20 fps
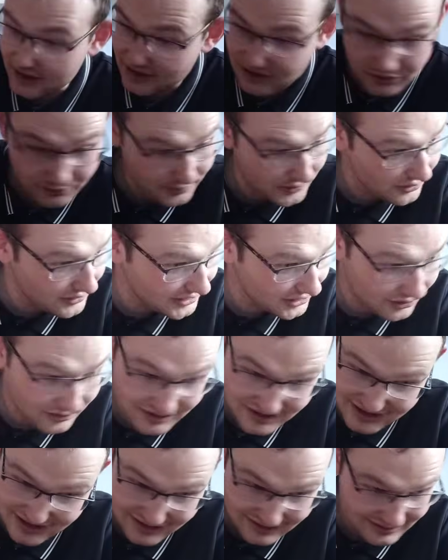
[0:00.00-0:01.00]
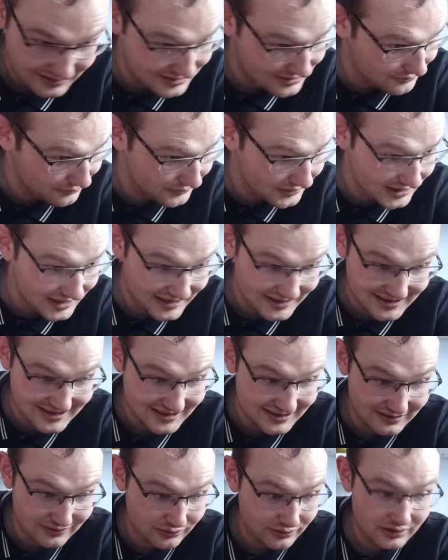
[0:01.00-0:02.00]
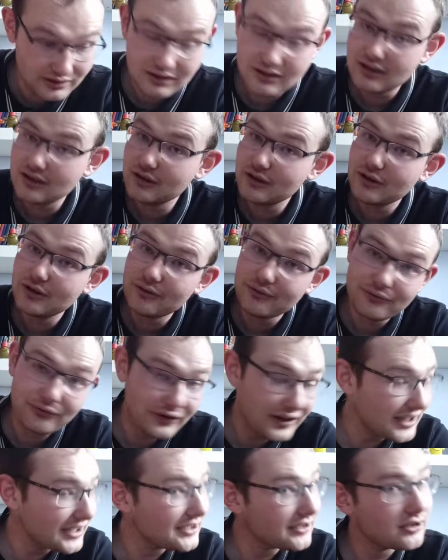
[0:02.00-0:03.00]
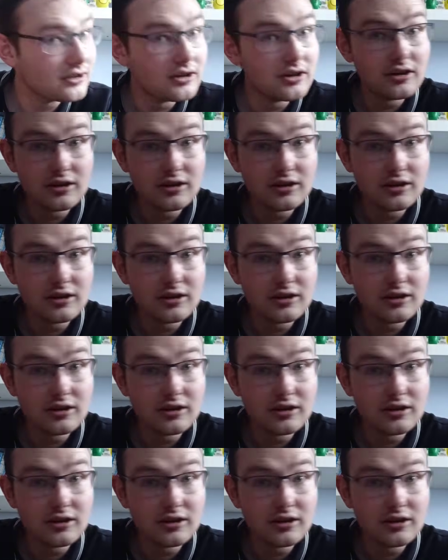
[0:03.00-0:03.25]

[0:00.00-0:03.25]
Little Pony content related thing.